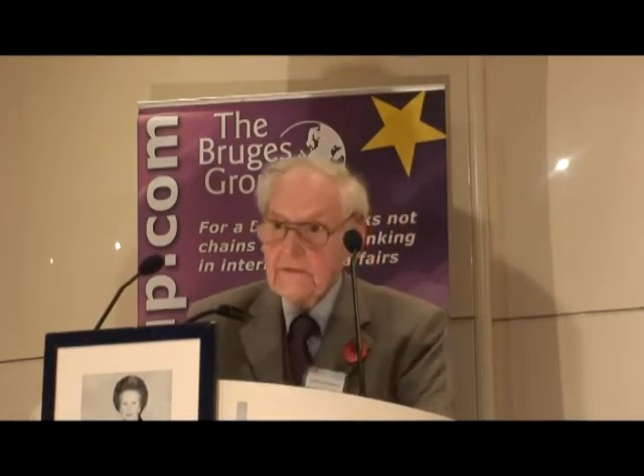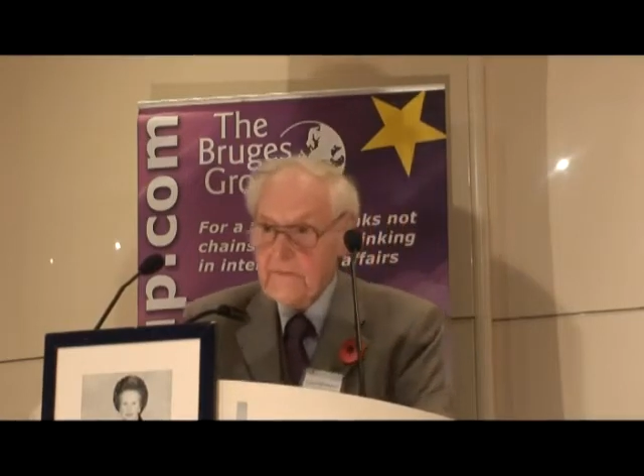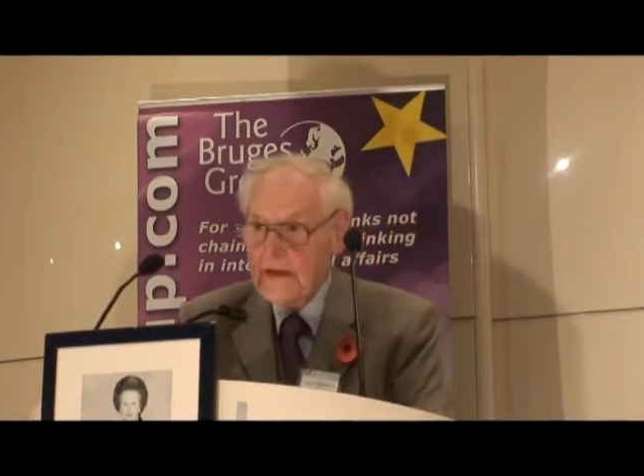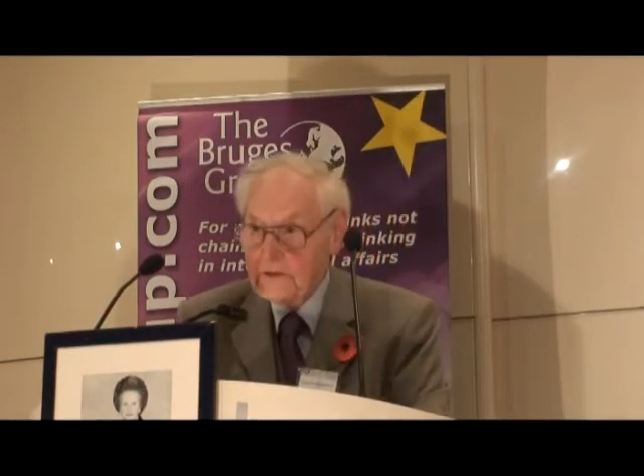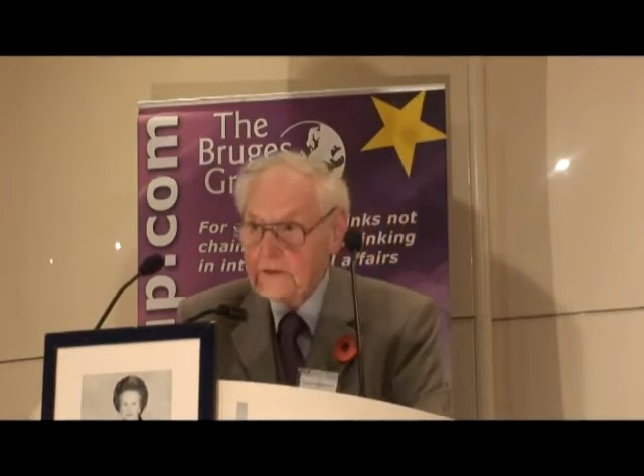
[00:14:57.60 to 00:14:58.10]
of the
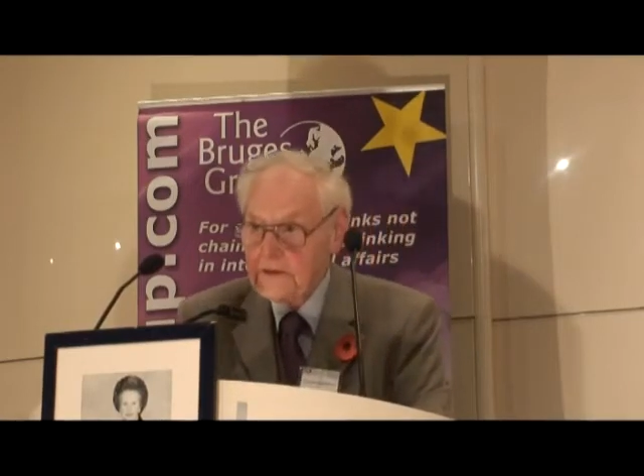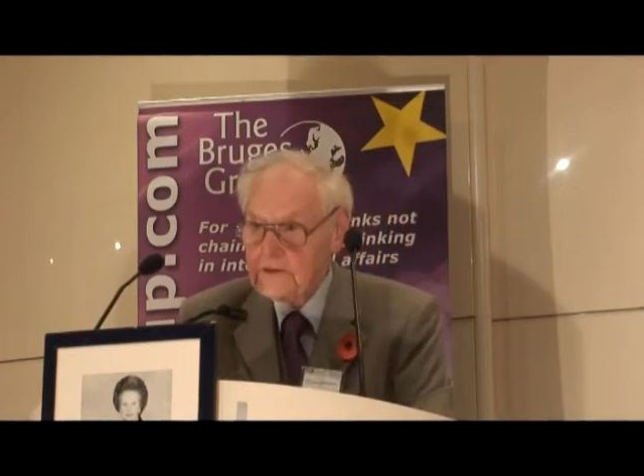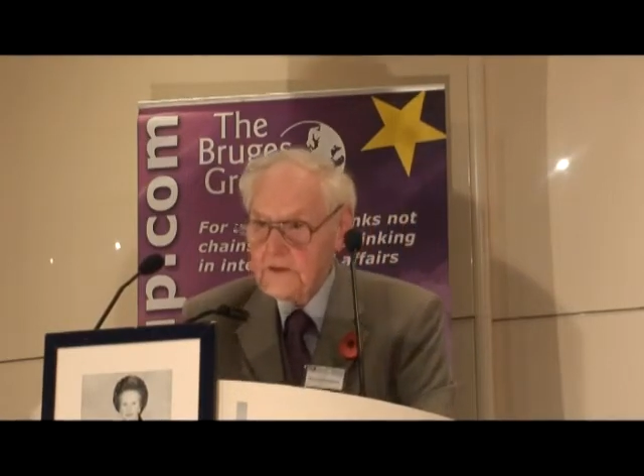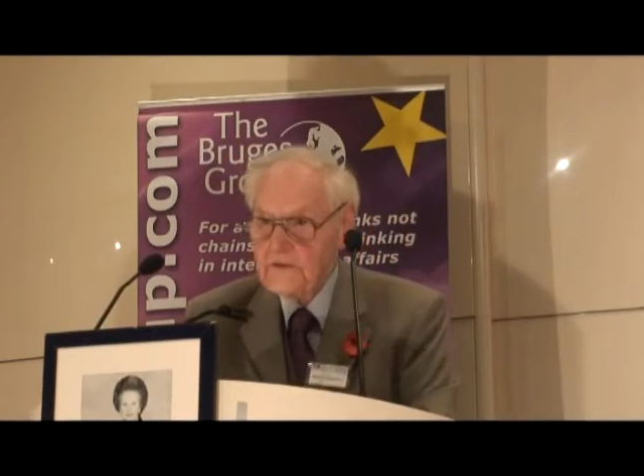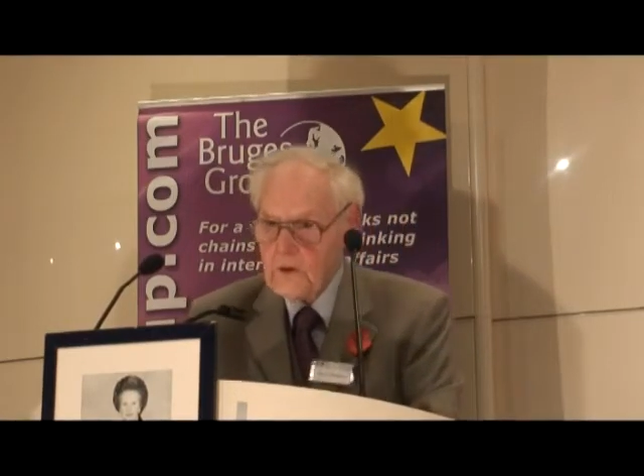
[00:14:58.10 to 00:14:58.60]
matter
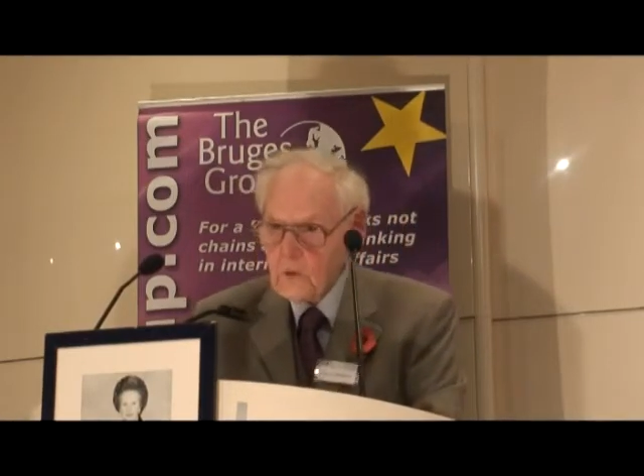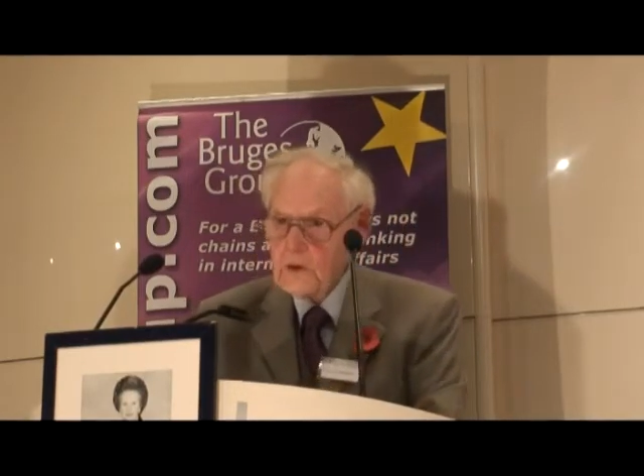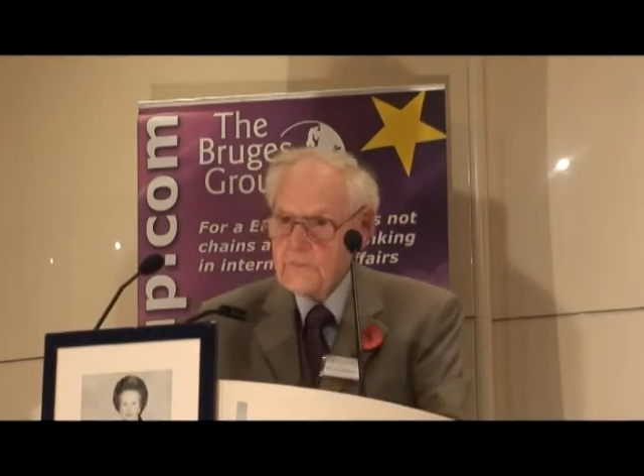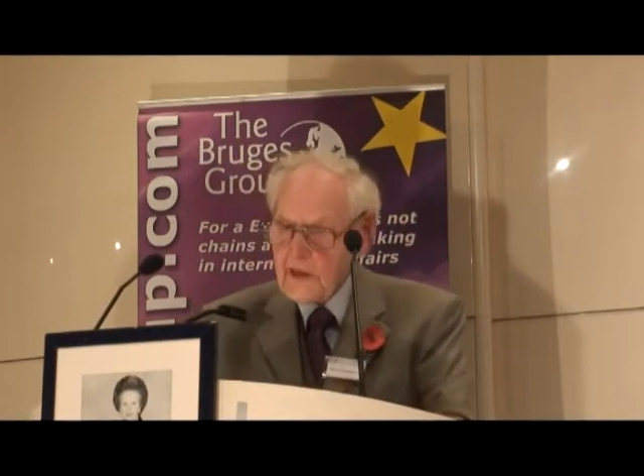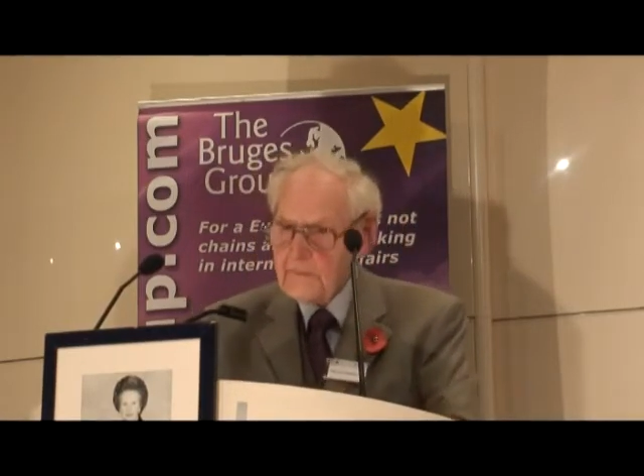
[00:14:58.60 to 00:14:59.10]
is that the
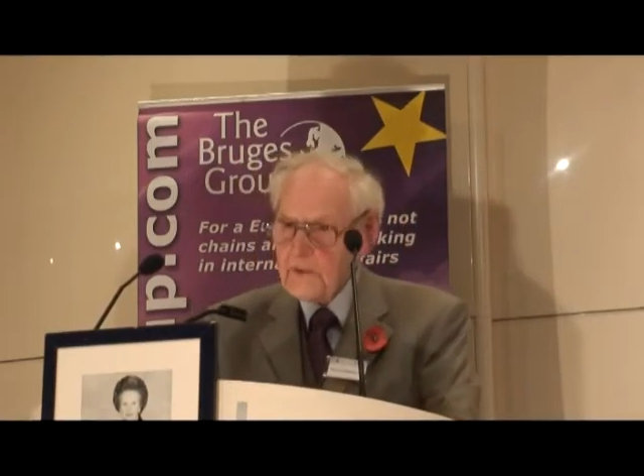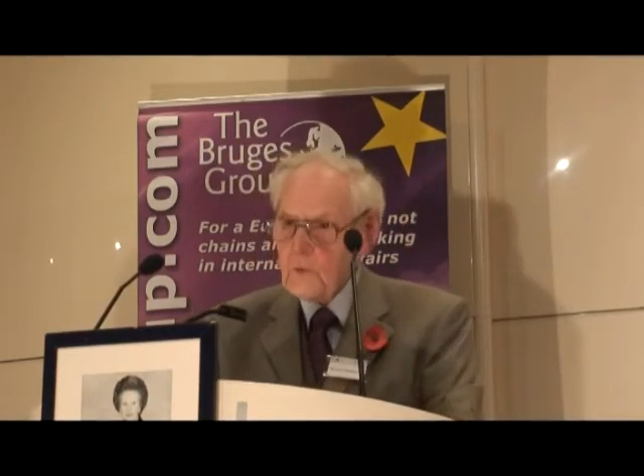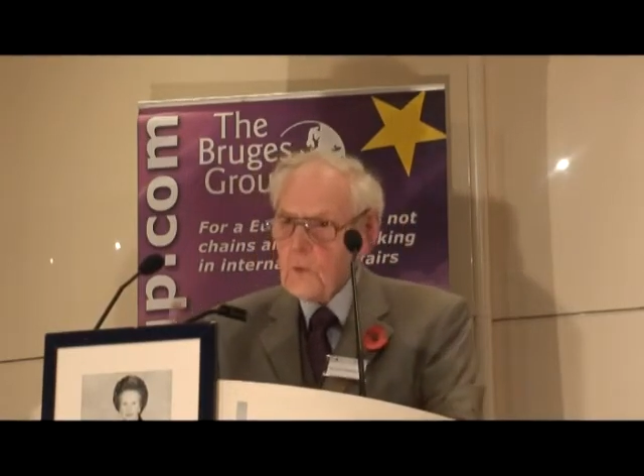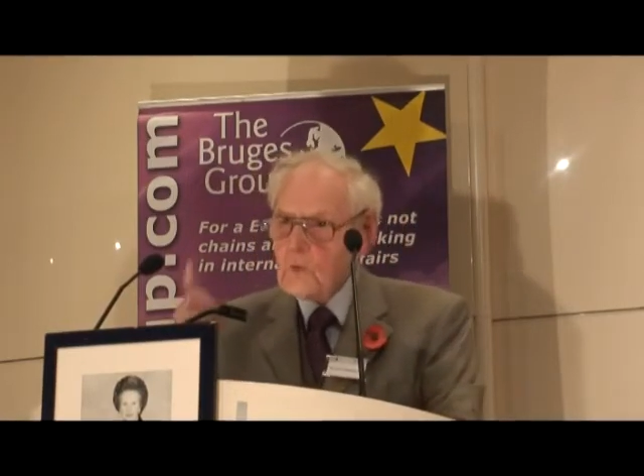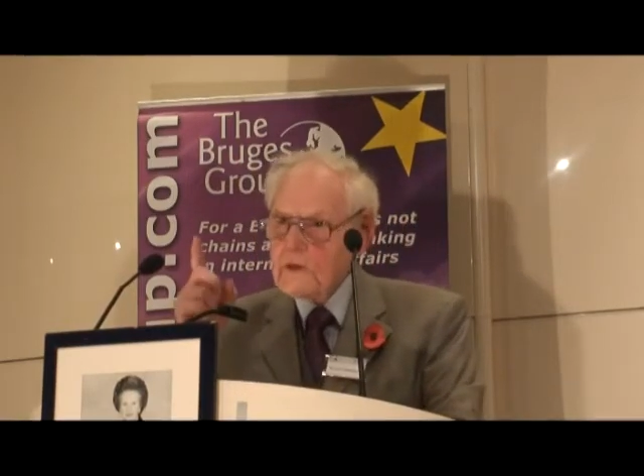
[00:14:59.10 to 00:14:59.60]
only people
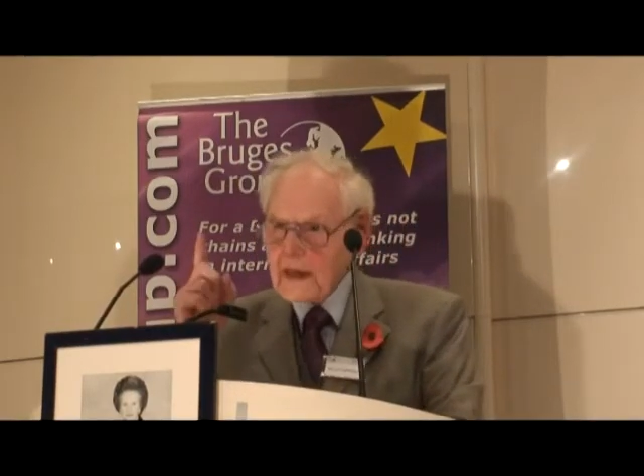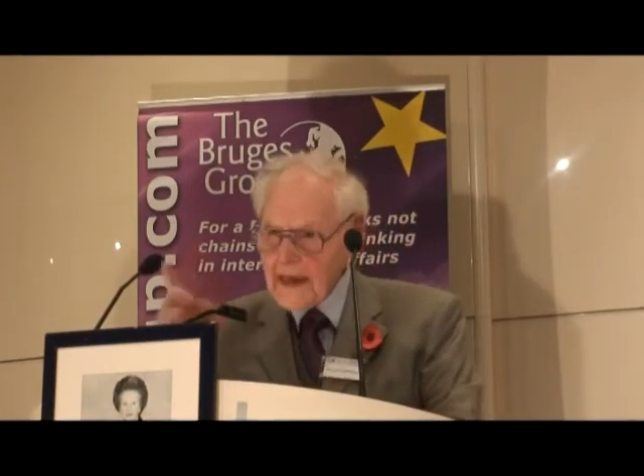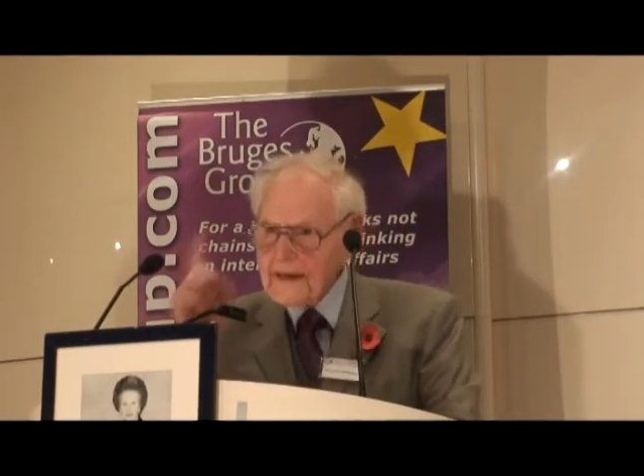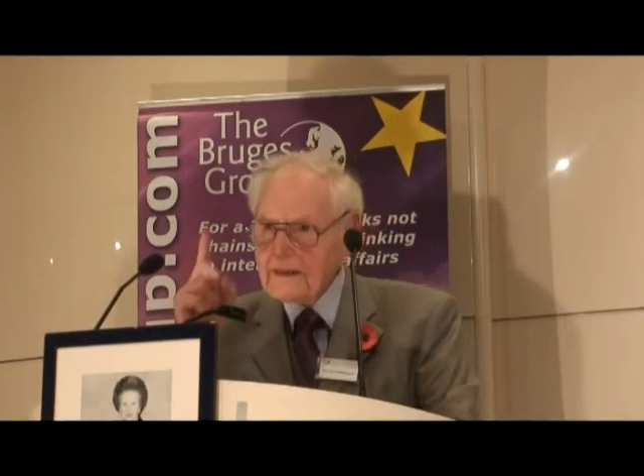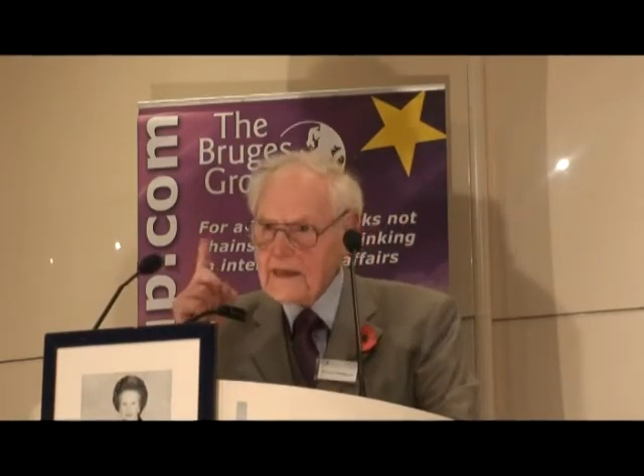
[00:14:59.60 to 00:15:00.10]
who
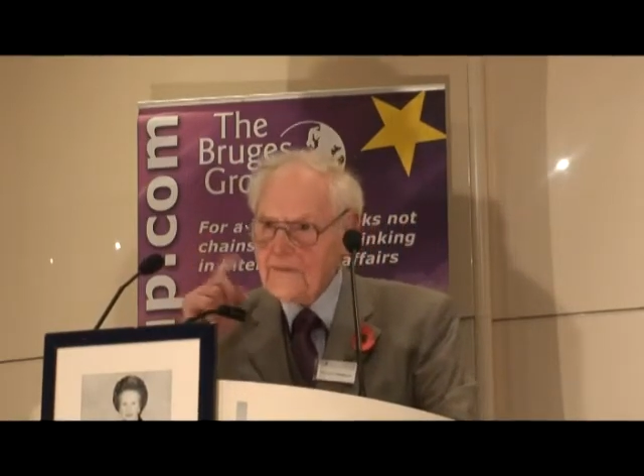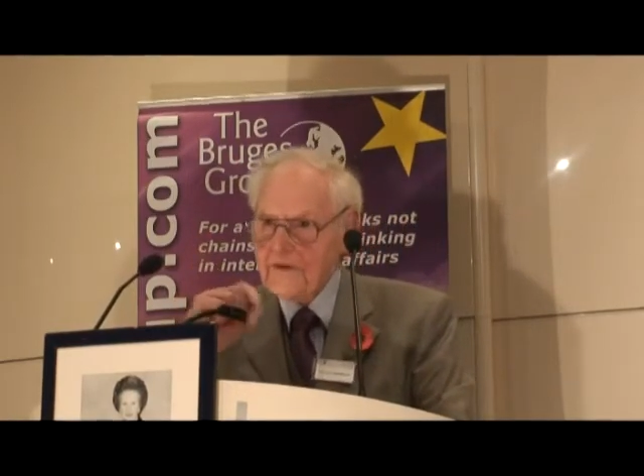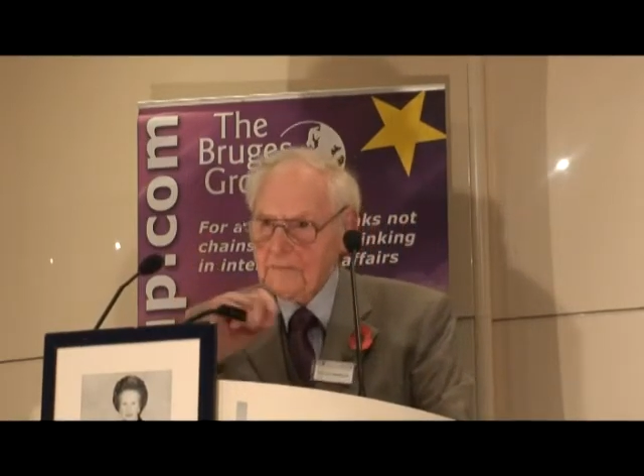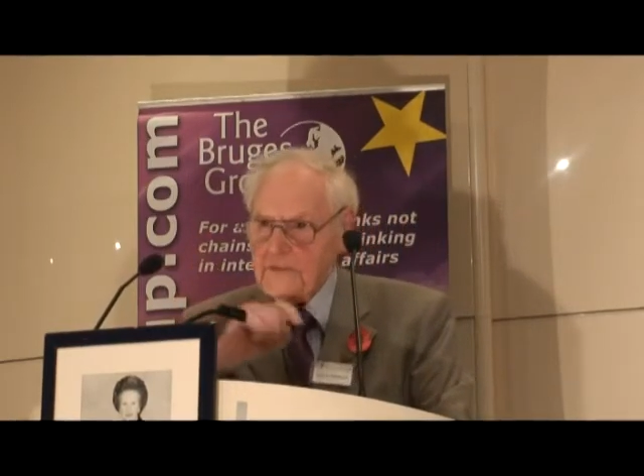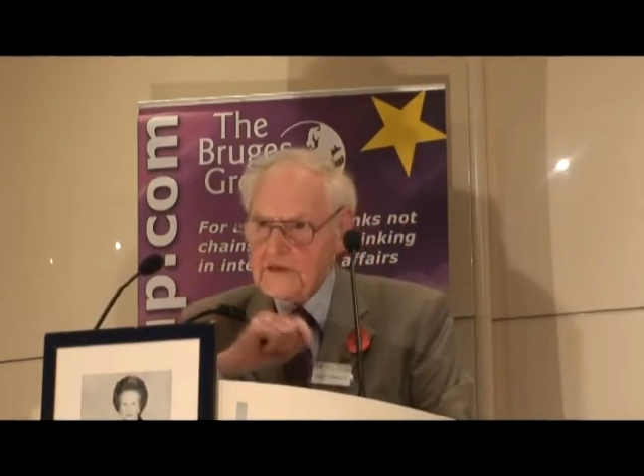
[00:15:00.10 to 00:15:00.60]
can
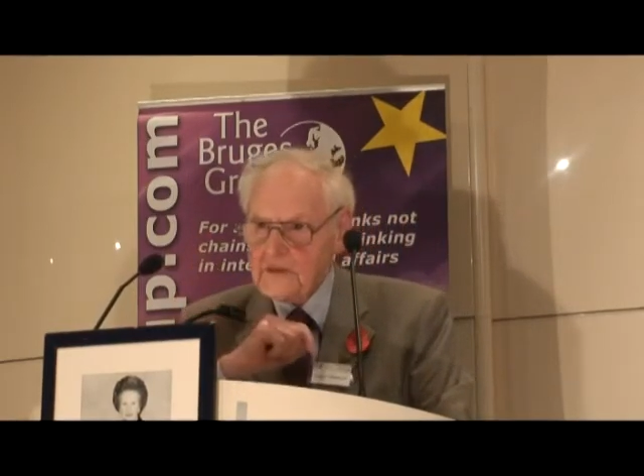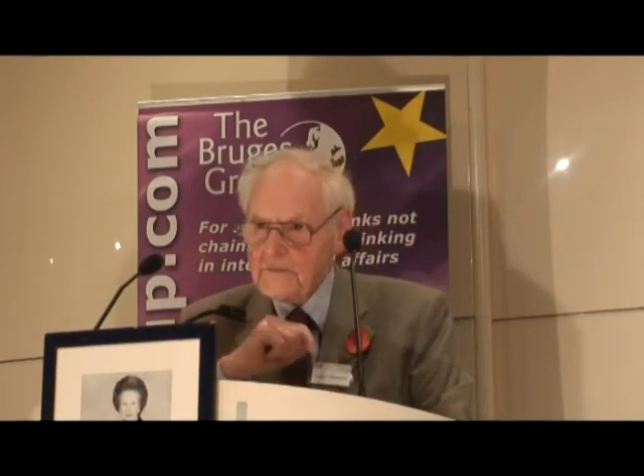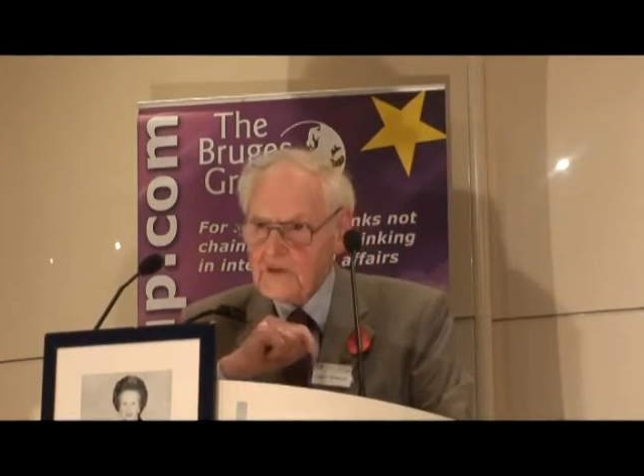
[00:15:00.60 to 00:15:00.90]
govern Britain